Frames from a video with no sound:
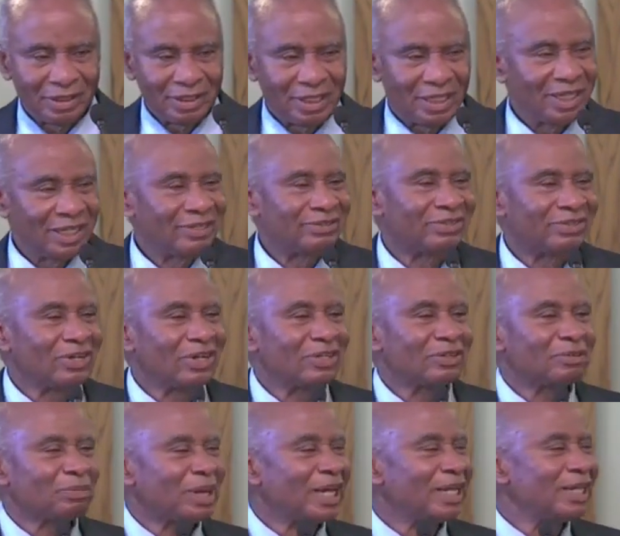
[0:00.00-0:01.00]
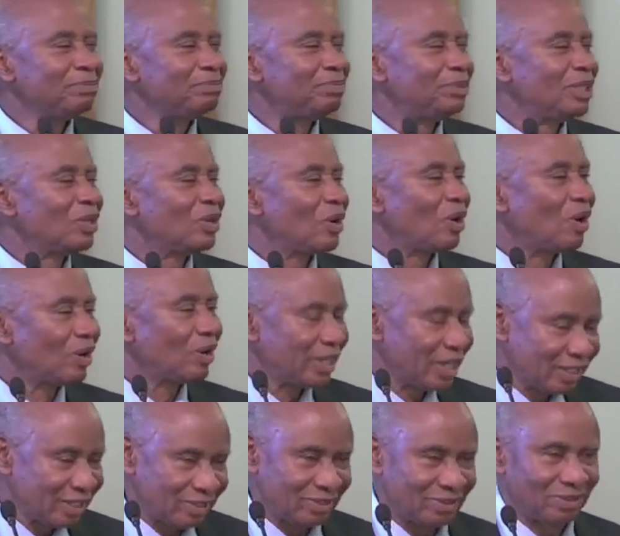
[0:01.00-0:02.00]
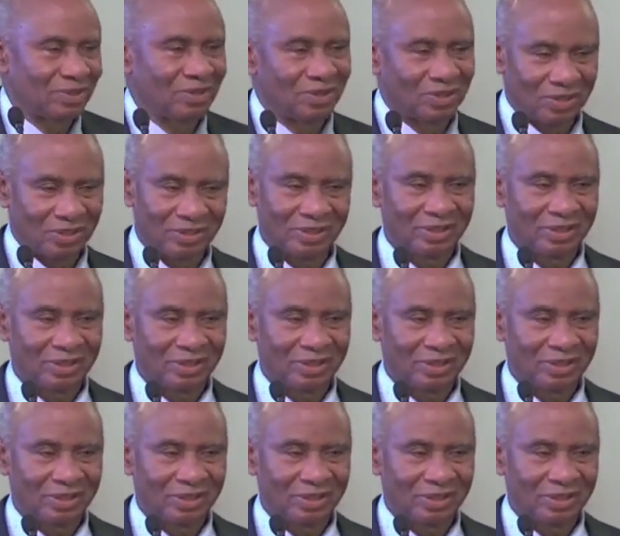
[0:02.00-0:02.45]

It's just by being honest to God.